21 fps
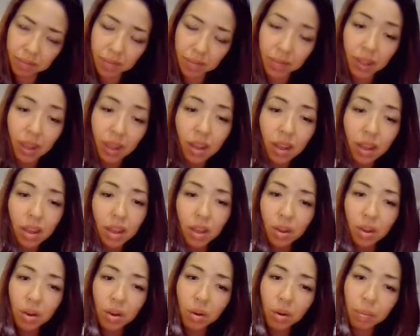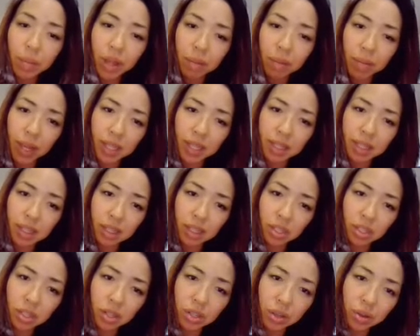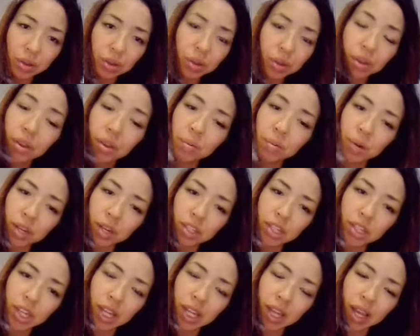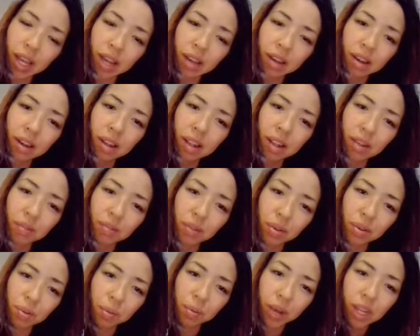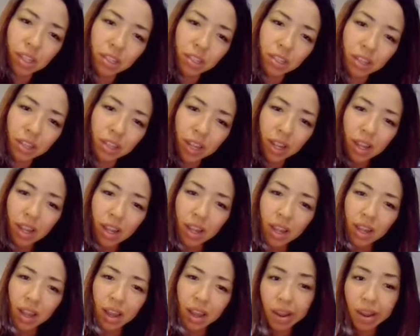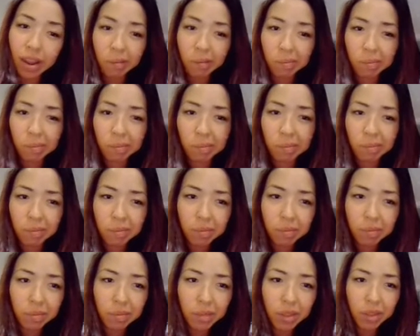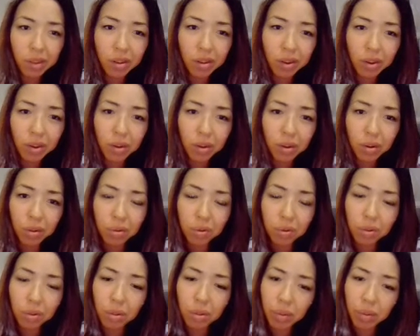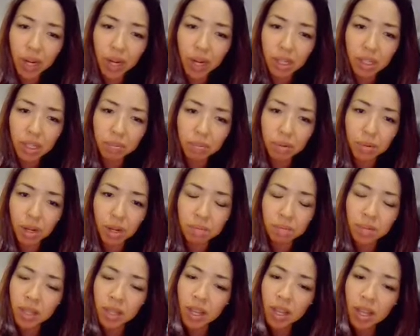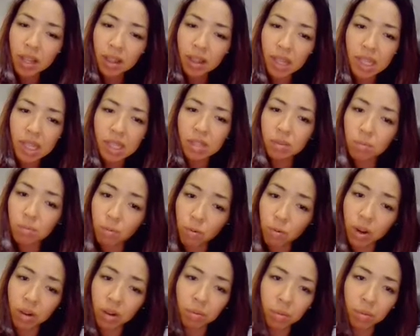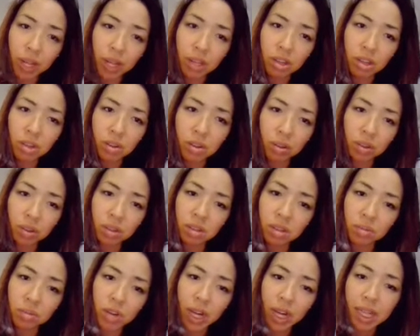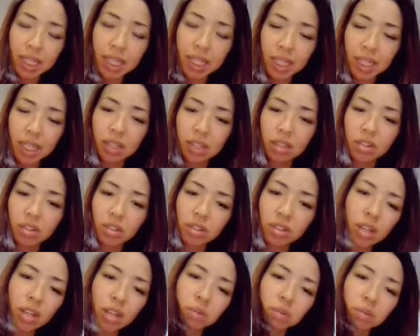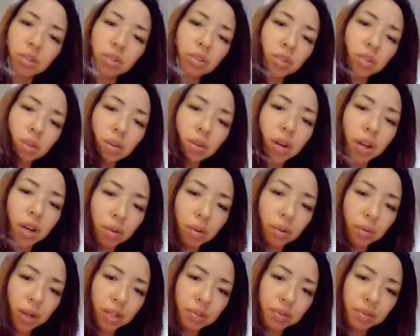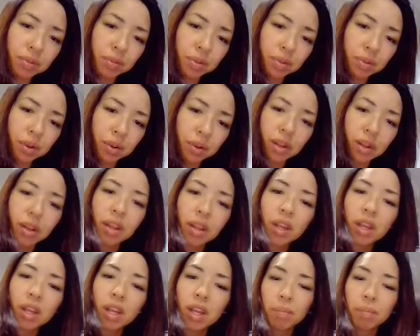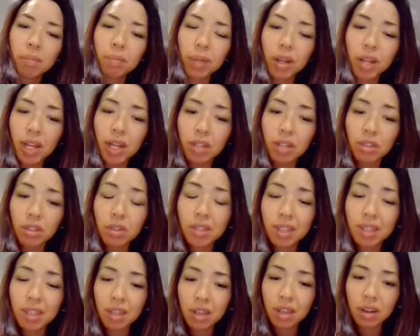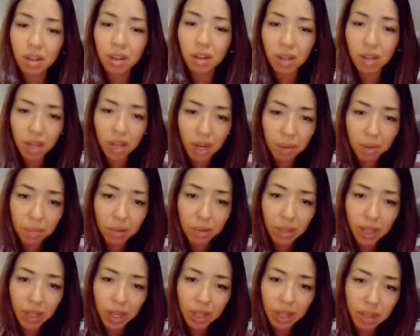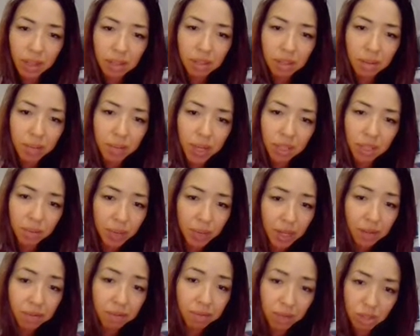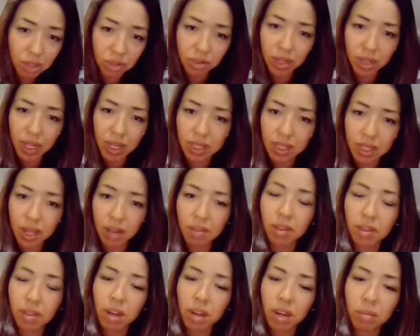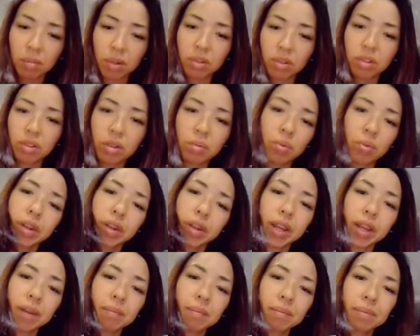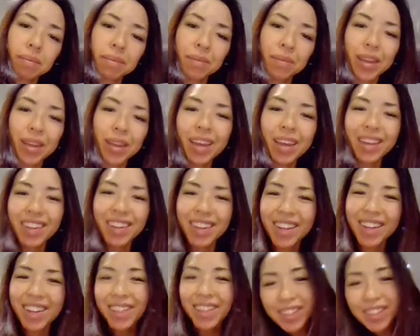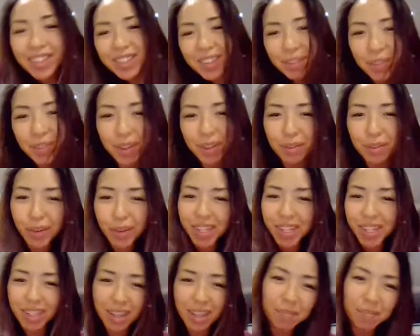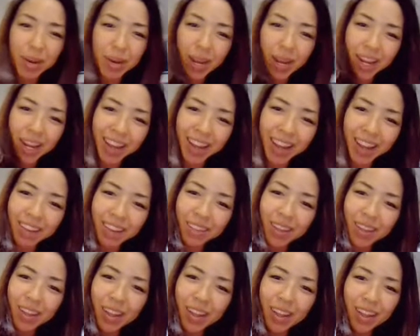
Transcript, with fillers: Okay, hope that makes sense to you. You can watch it again if you wish. Um, you can go through the practice problems. This is one way to do the subtracting integers. I will show you other ways further on, but as you see it on number line, that's the best way to visualize how the numbers are working. Okay, so feel free to say bye now.